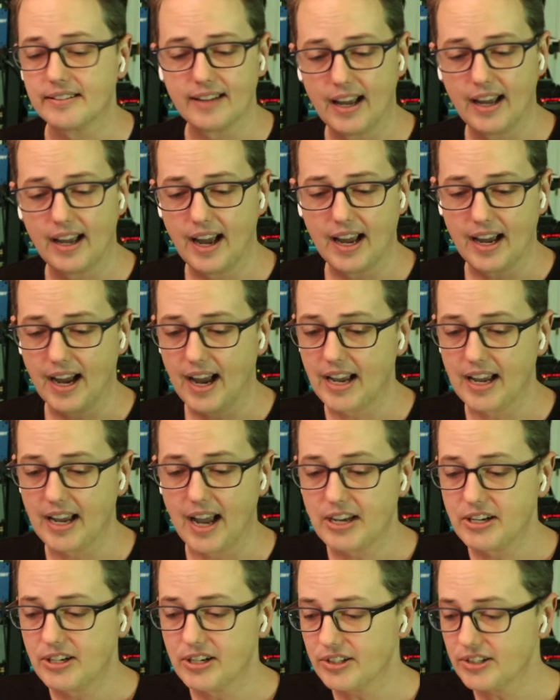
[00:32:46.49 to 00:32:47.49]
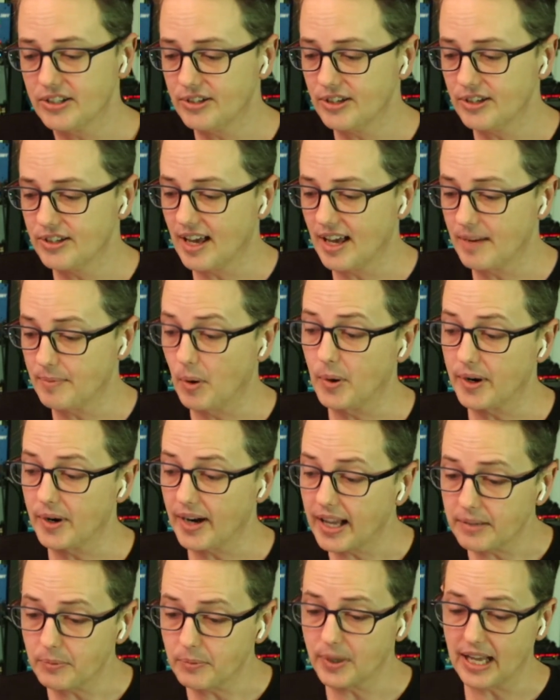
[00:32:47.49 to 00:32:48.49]
I couldn't do that. But what
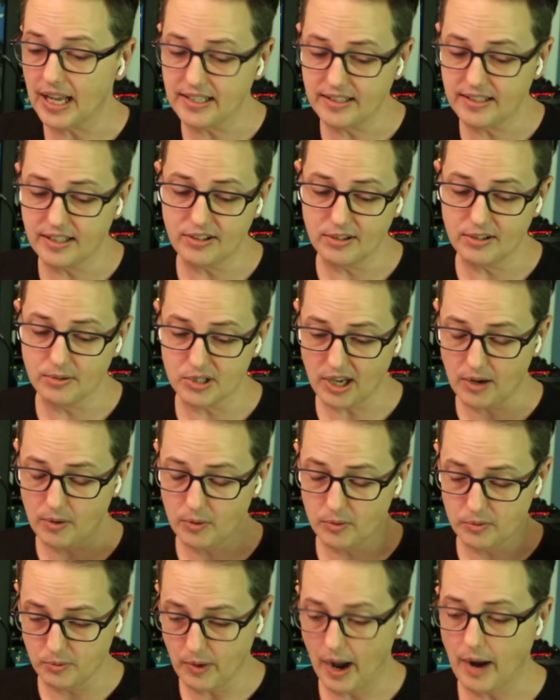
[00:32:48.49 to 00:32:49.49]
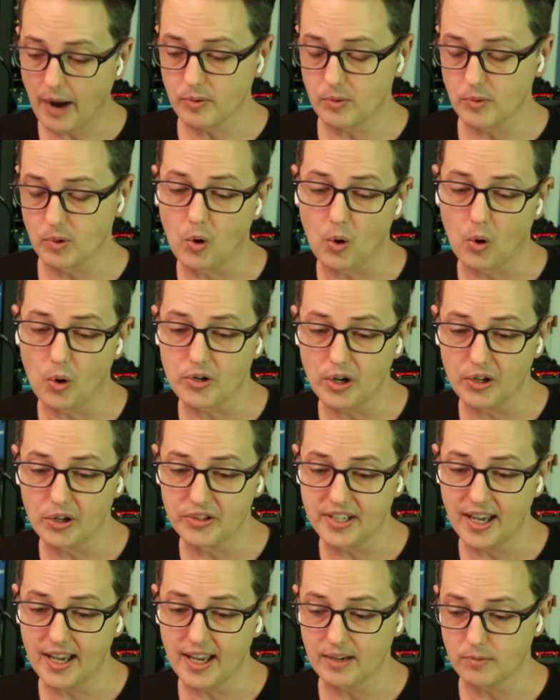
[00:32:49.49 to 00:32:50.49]
I did do is I would record all
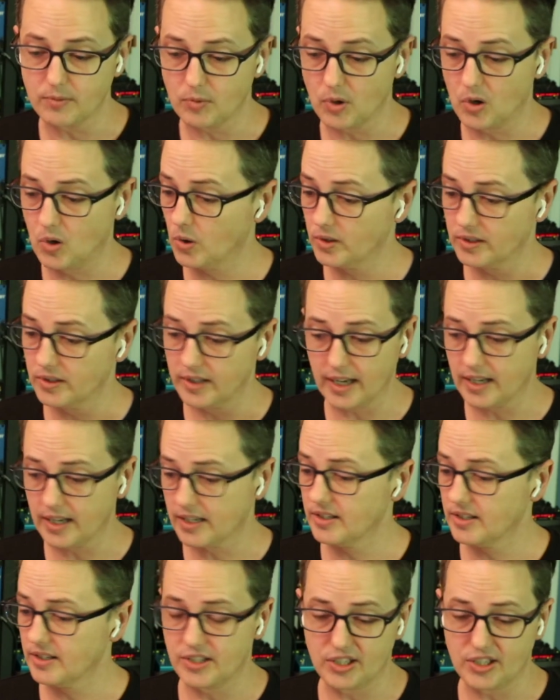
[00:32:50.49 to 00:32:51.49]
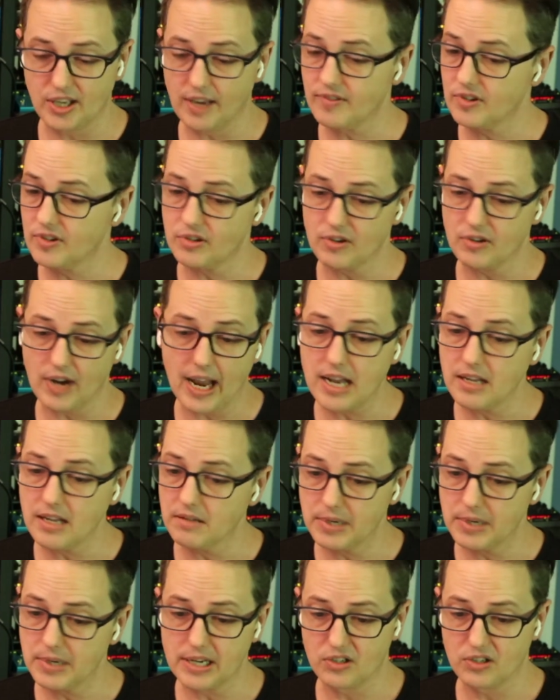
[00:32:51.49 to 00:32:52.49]
day and record like 7 or 8
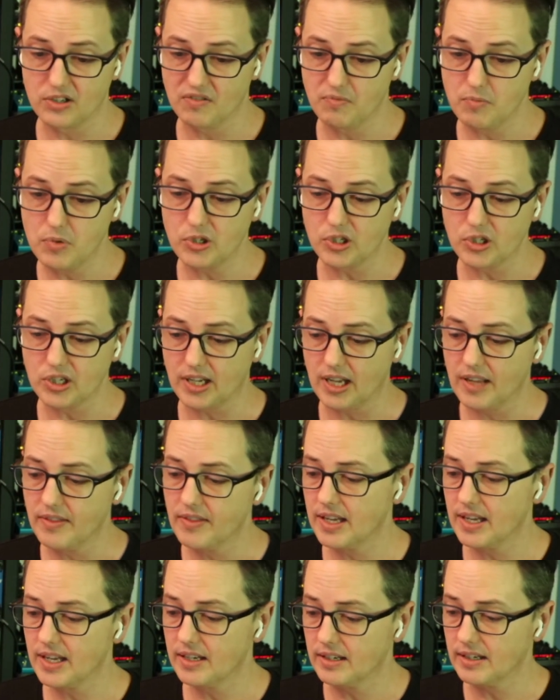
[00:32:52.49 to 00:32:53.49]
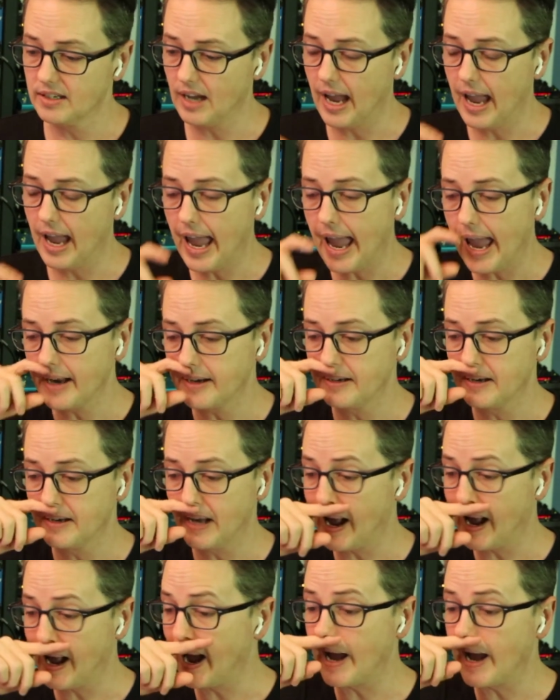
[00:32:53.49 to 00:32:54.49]
minutes of music, and then
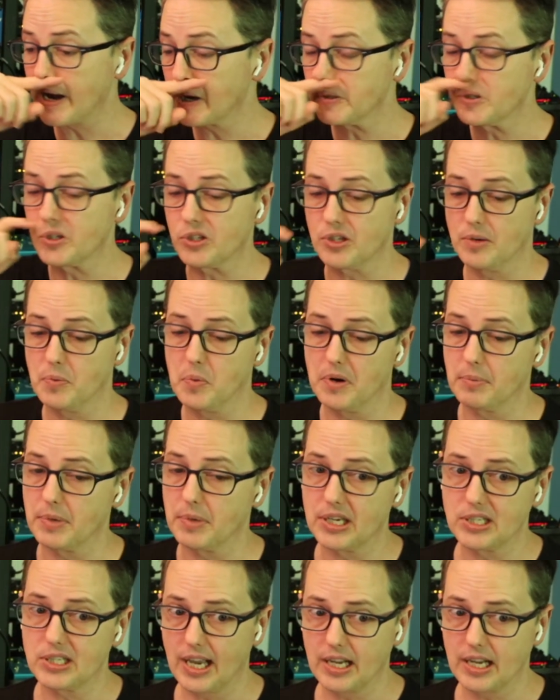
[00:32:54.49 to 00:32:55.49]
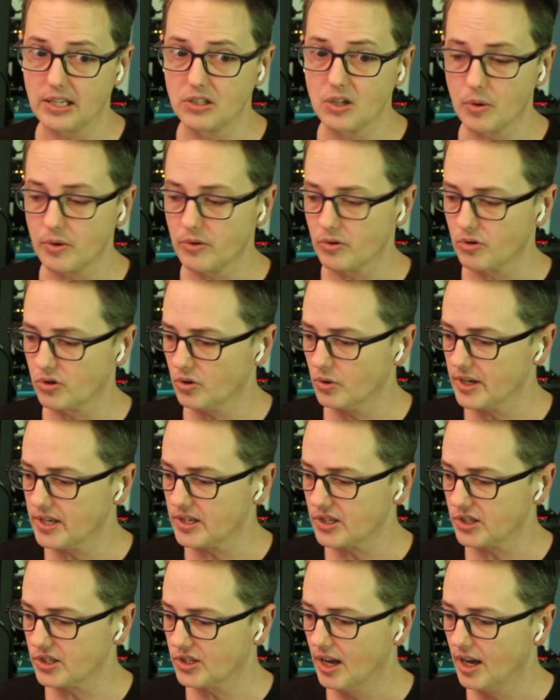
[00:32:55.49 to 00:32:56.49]
I hired someone because I had no other
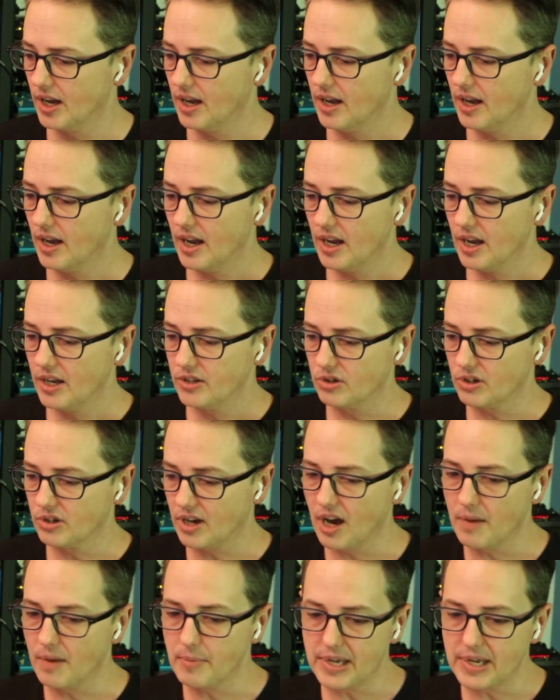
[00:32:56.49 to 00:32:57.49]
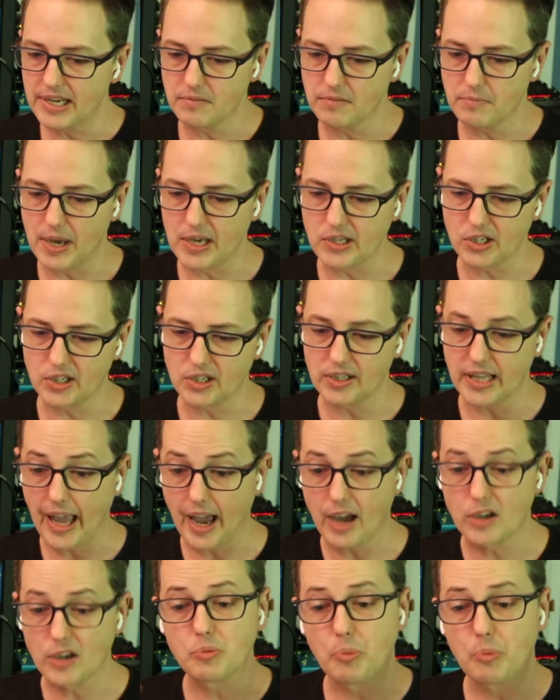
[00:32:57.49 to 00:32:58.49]
choice to come in and basically
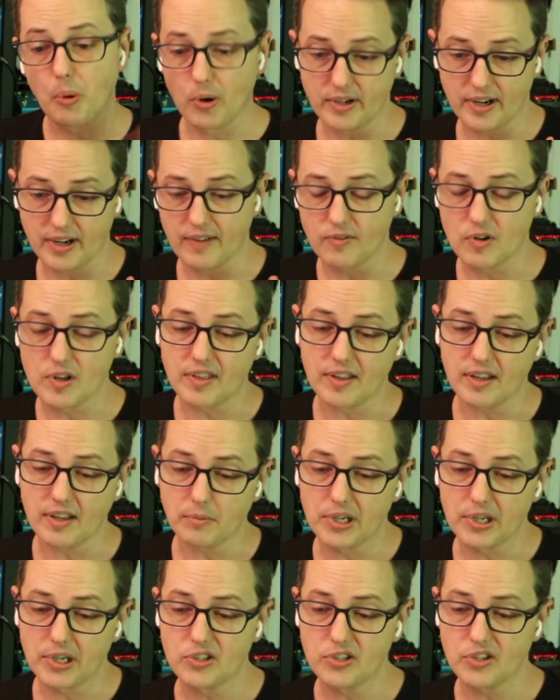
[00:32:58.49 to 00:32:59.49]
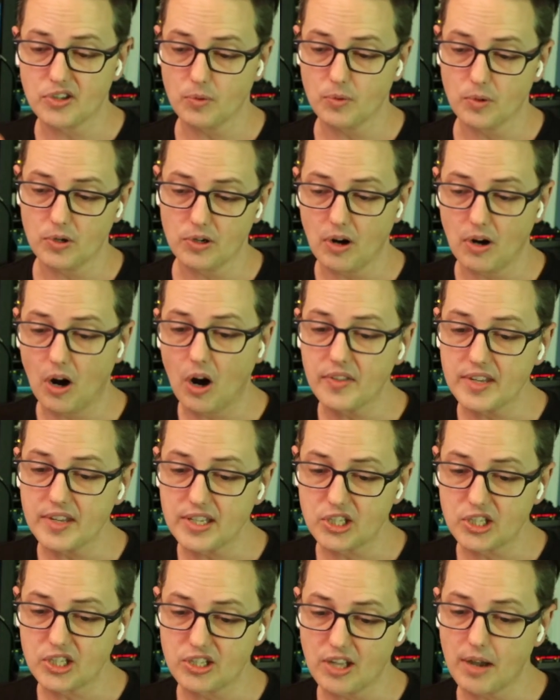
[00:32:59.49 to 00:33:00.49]
export everything, because there were all
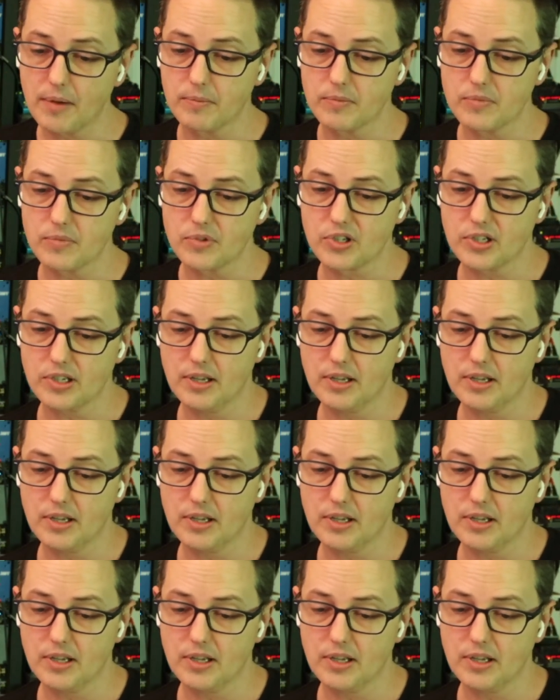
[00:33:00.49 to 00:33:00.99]
these stems.